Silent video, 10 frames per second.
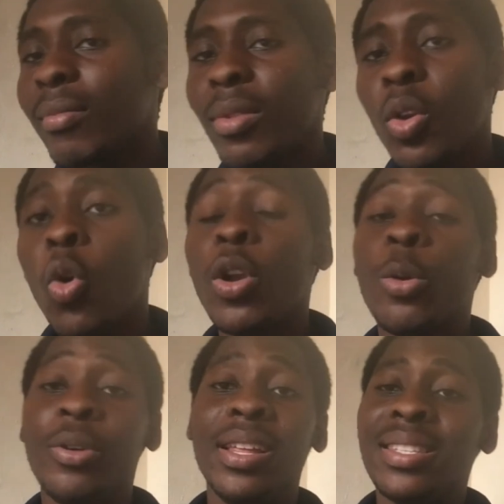oil
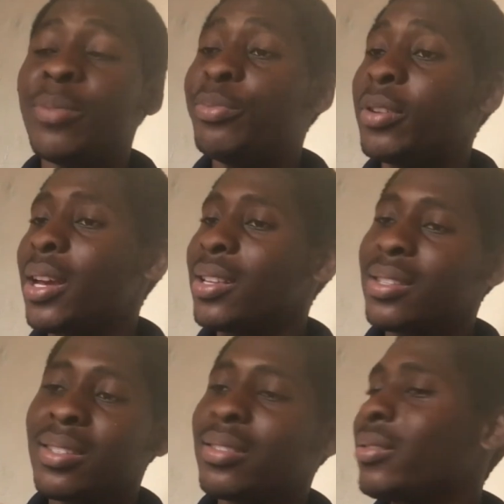related
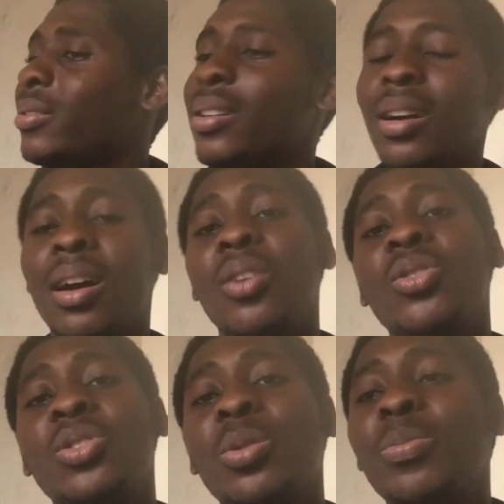products are on
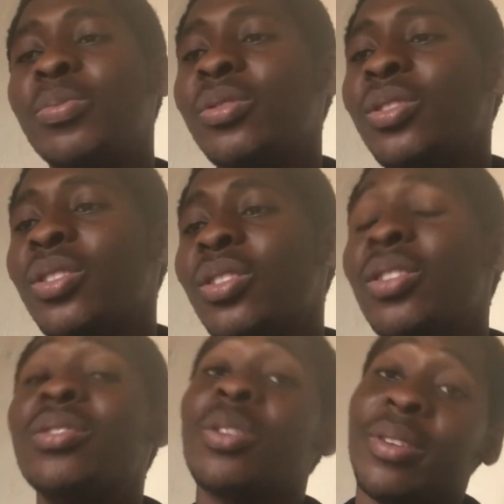top.
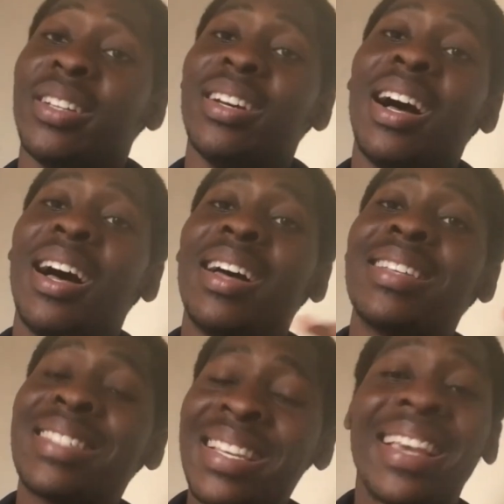Sorry,
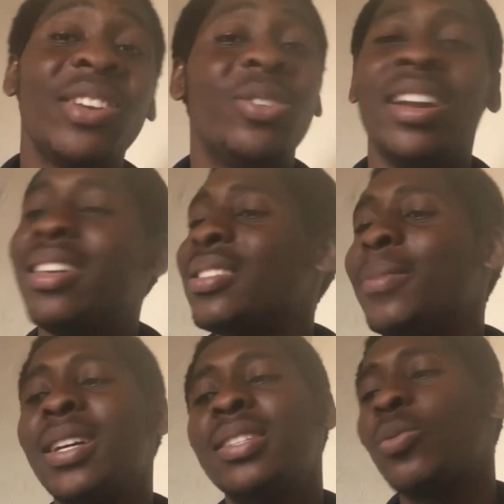second on the list.
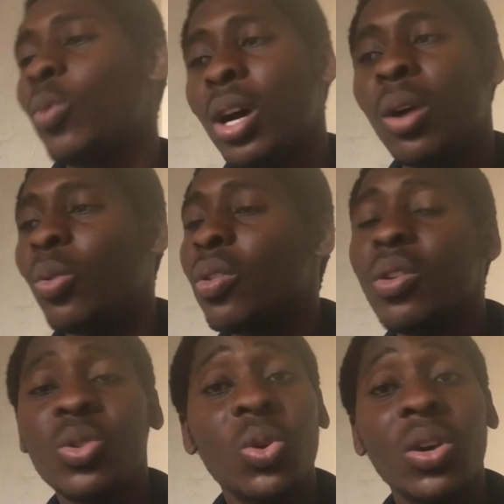But wow,
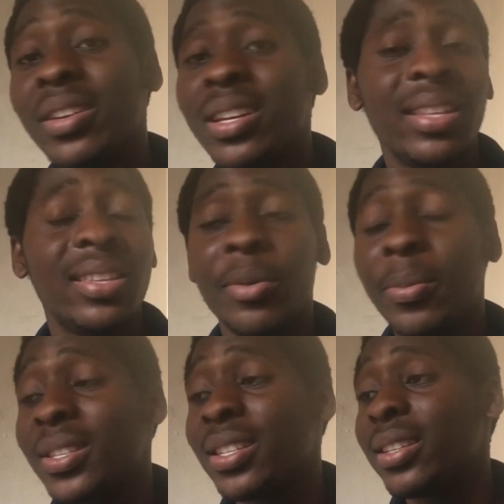
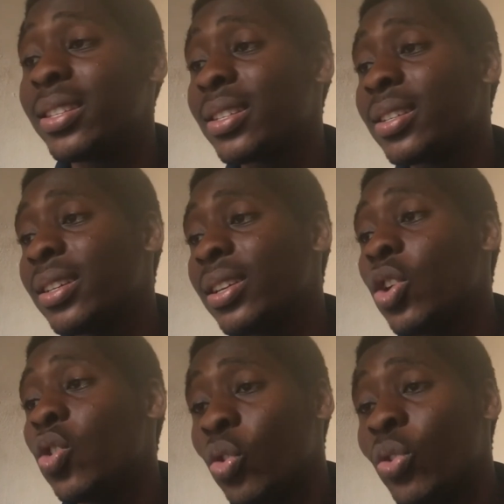233%
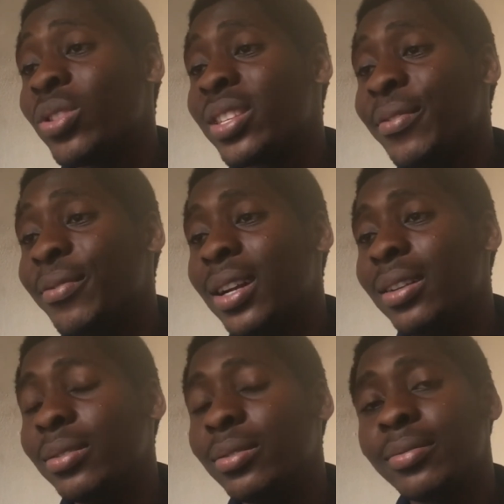growth in value.
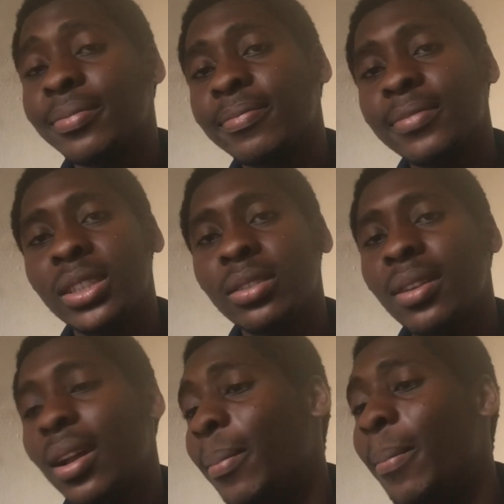
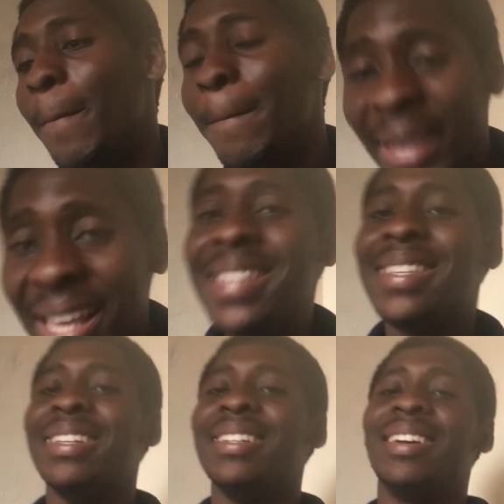
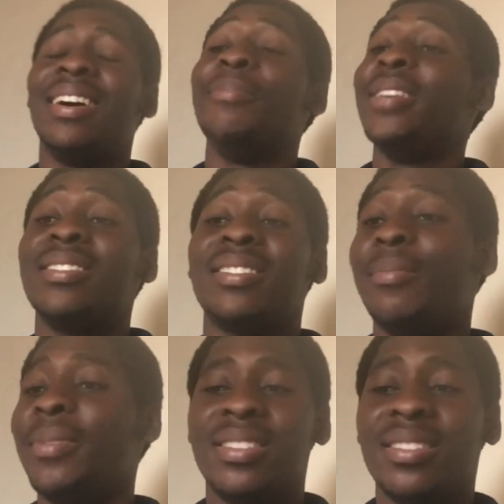Amazing,
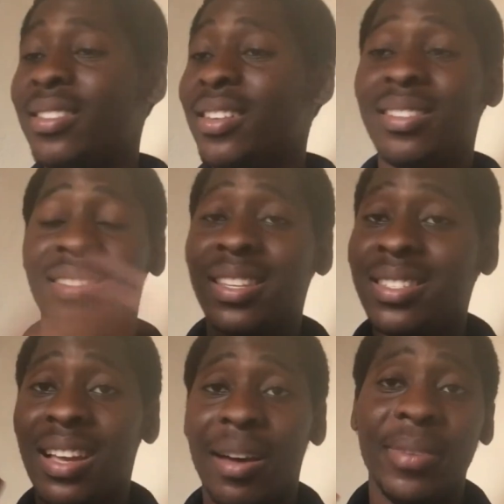just
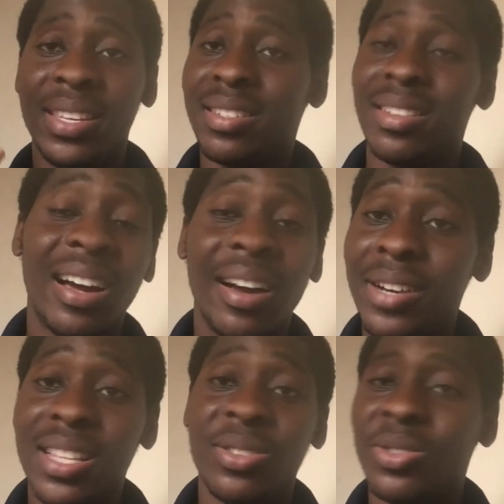amazing. I have
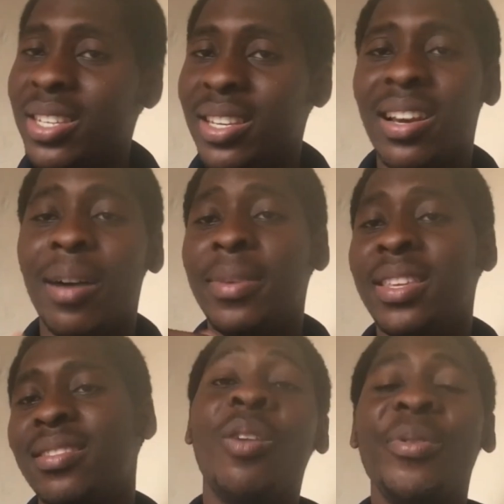nothing to say.
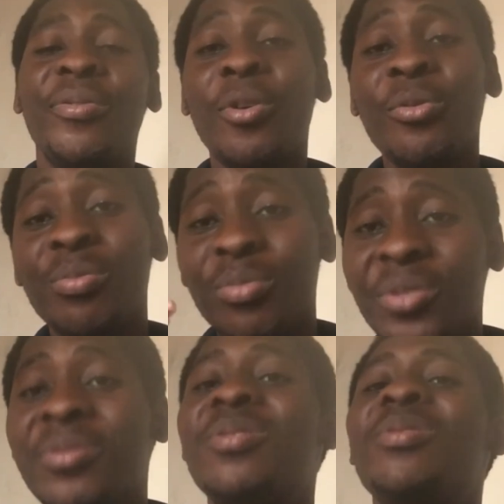Amazing. Before we move
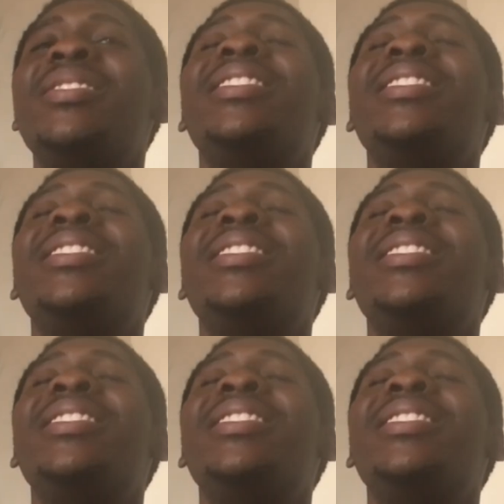to the